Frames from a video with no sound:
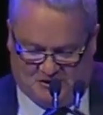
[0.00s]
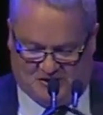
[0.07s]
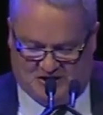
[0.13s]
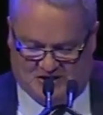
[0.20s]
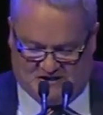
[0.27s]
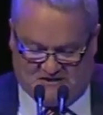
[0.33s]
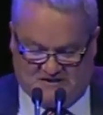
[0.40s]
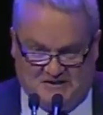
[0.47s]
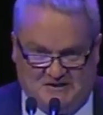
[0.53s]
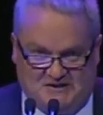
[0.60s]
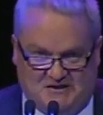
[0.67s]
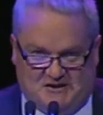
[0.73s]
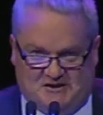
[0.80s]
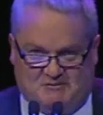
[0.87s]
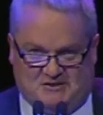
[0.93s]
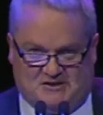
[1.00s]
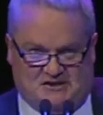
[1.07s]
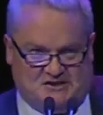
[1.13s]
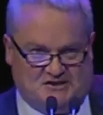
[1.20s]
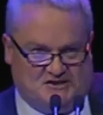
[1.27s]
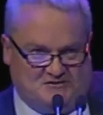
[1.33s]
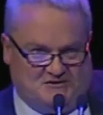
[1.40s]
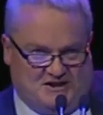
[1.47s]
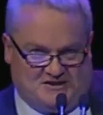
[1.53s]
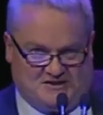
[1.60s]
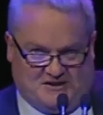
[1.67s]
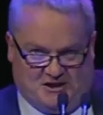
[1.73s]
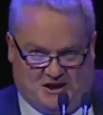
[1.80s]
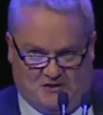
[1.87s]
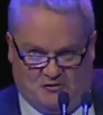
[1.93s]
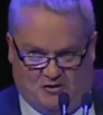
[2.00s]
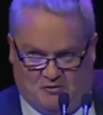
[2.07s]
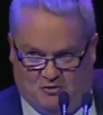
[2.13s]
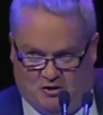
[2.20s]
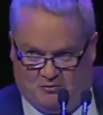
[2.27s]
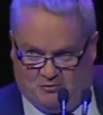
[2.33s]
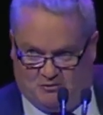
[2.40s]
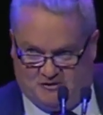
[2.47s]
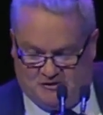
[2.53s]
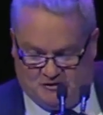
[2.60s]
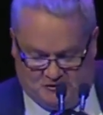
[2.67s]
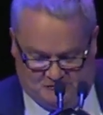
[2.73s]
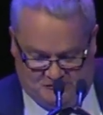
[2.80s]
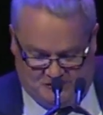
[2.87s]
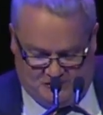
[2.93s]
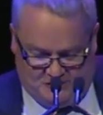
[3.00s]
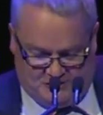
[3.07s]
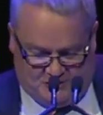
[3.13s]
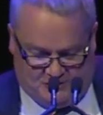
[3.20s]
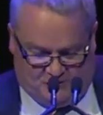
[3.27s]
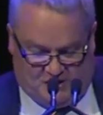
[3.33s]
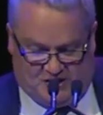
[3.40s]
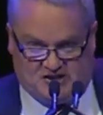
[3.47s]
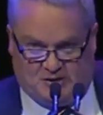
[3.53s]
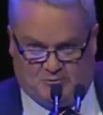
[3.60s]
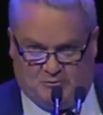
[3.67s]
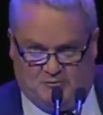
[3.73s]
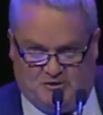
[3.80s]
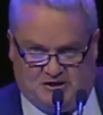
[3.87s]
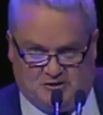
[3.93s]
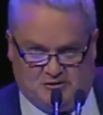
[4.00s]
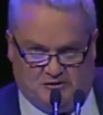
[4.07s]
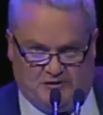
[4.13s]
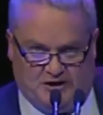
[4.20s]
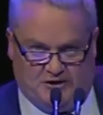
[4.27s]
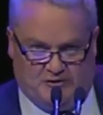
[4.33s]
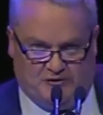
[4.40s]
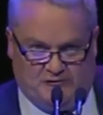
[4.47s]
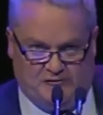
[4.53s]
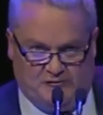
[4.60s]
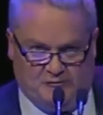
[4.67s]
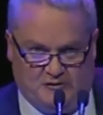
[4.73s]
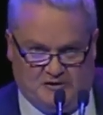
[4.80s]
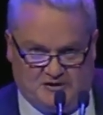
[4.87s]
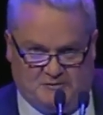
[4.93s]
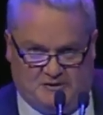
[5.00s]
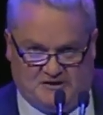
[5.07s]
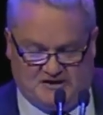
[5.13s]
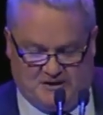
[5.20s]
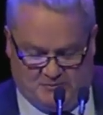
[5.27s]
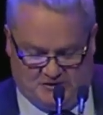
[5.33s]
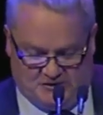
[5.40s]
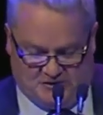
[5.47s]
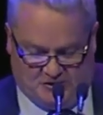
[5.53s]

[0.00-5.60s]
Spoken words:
I thought it'd be a good idea, returning after 16 or 17 years to this